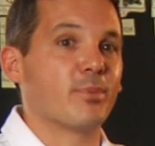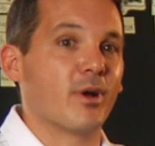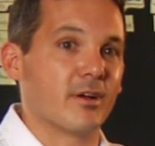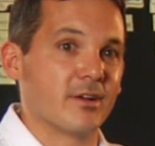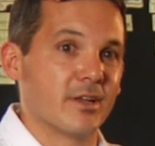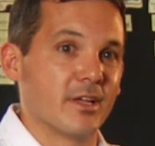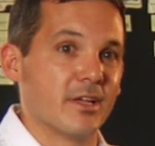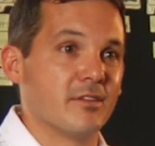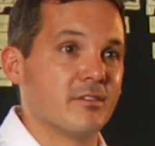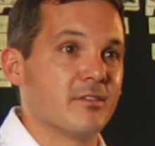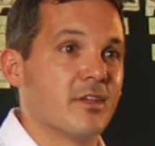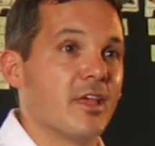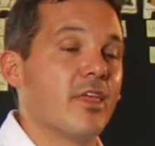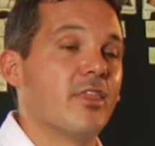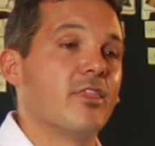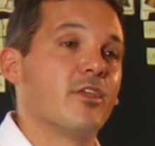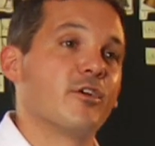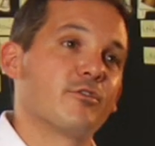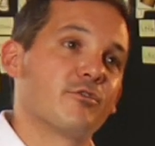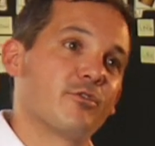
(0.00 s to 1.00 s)
part is
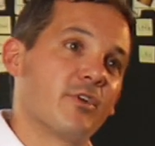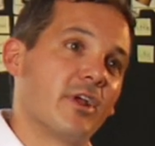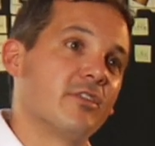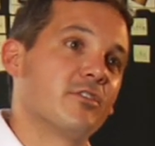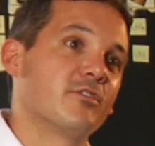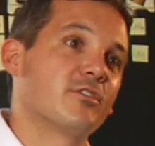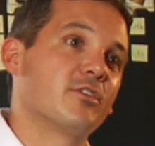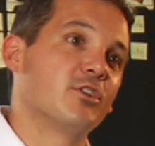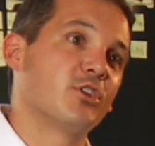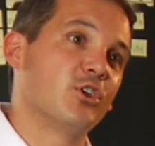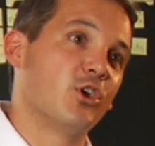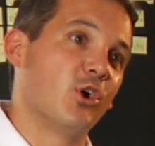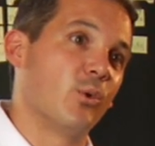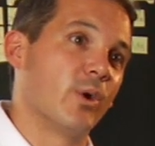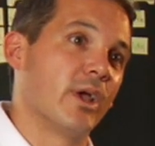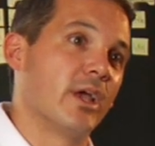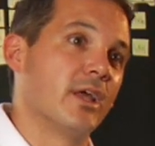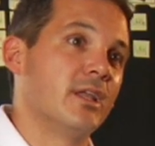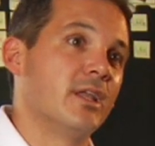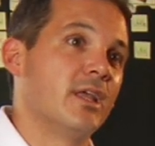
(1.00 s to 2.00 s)
their friends can go
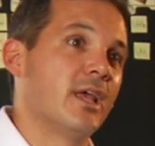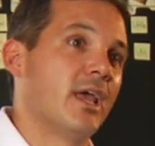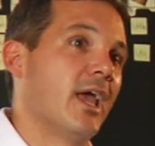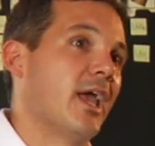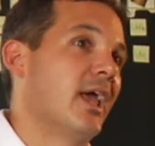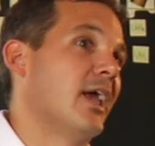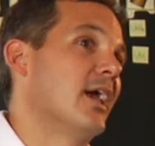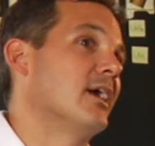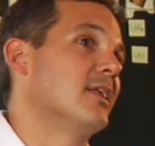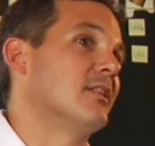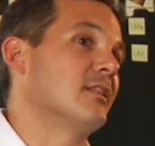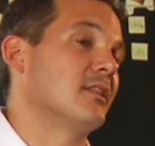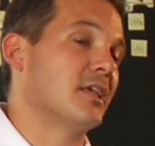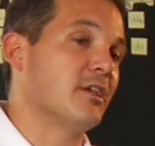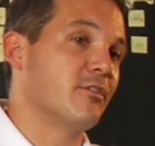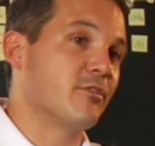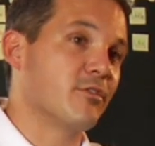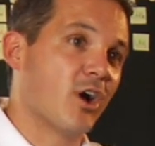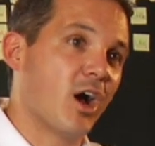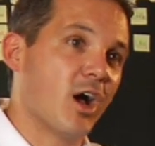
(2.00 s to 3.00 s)
in and
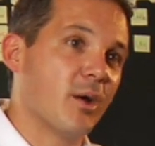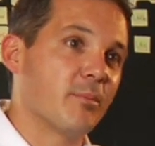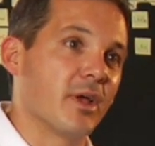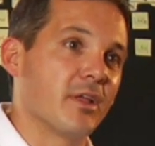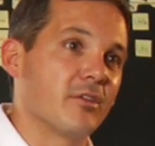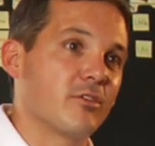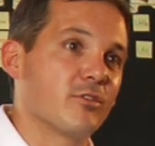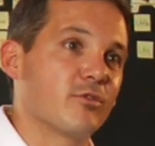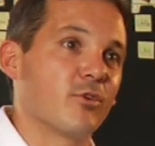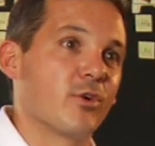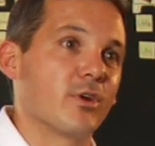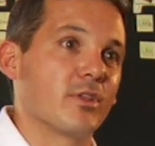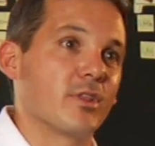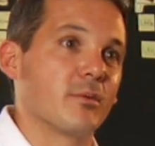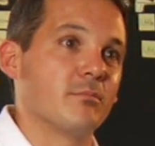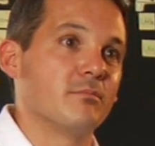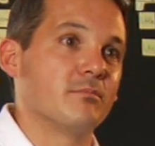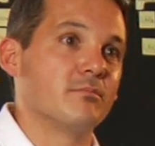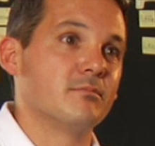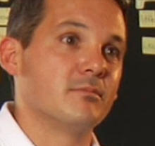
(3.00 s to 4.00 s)
leave comments for
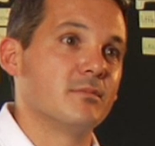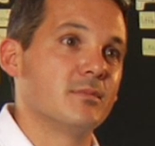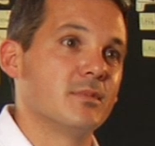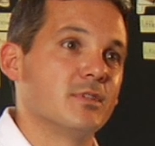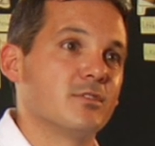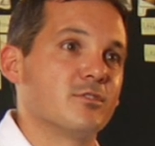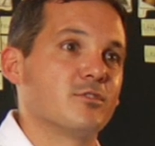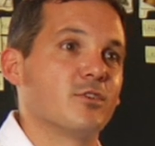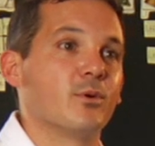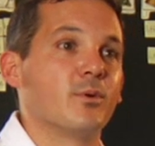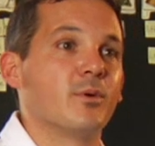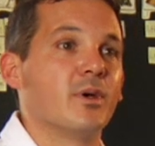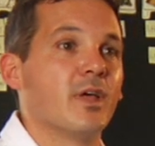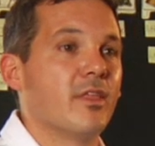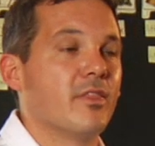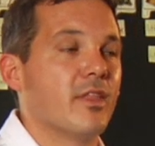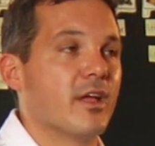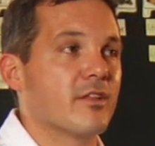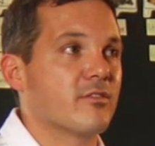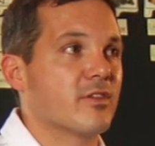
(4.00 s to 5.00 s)
them. And so
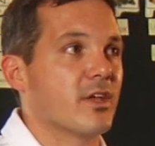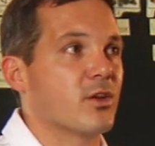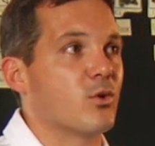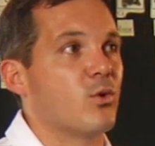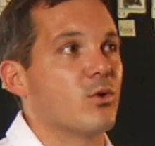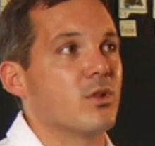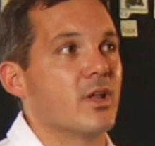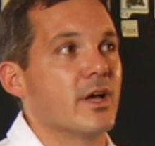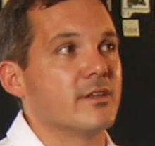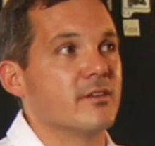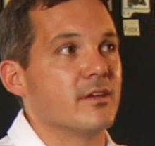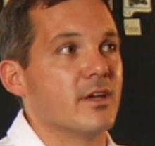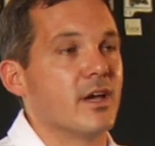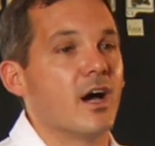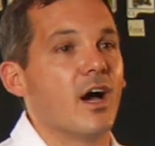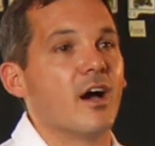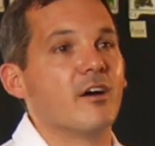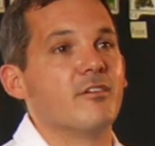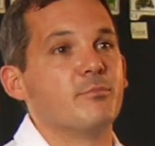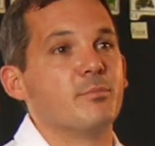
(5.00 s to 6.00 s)
that's that whole idea
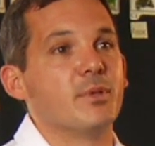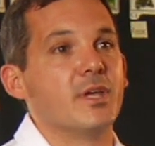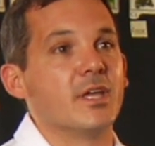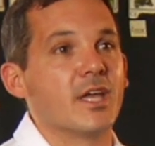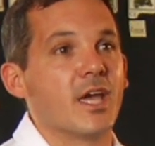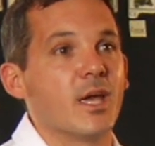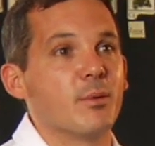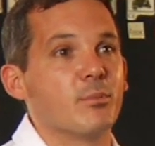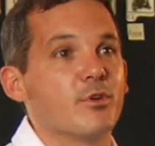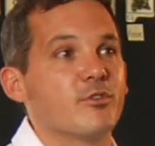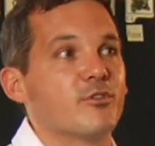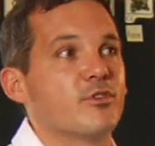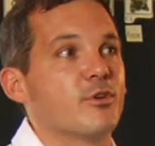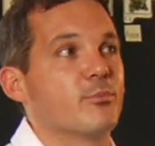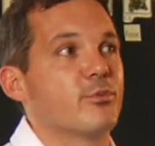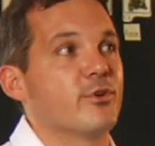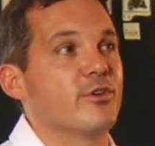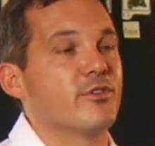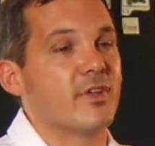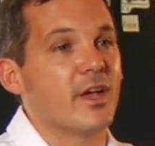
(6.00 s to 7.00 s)
of being able to
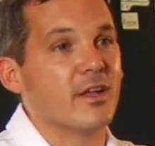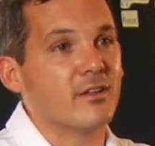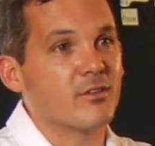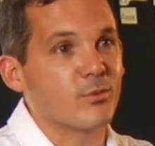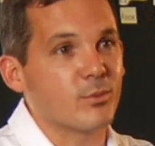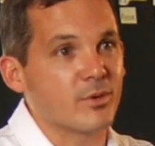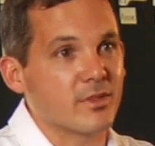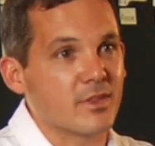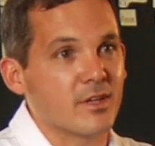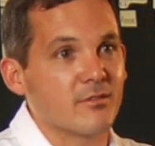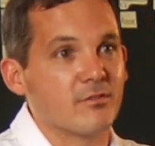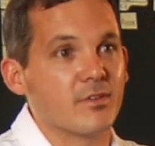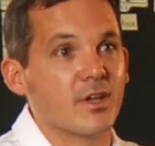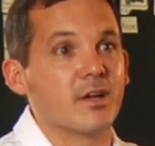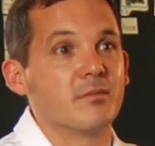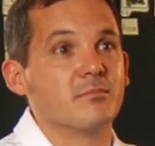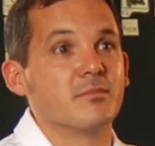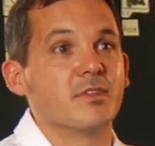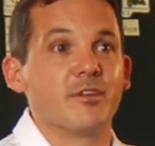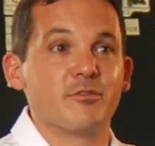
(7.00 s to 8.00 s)
present what they've
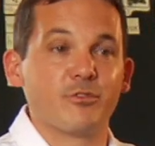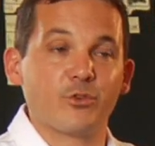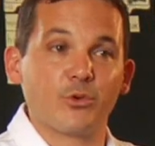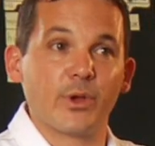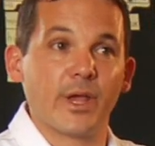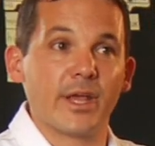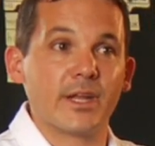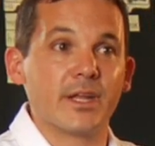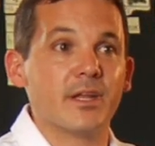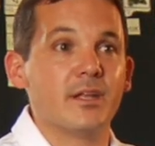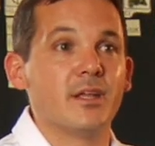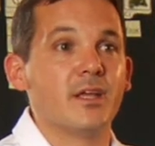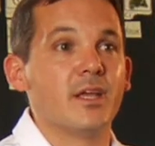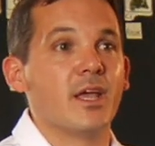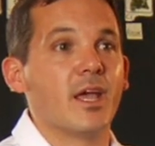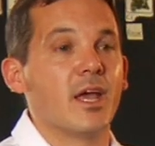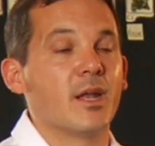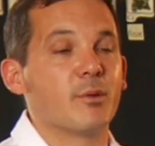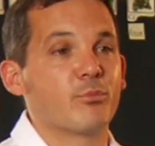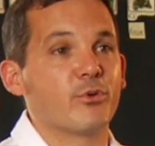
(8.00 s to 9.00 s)
done. They've created
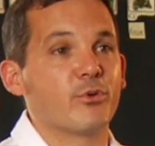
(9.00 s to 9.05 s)
and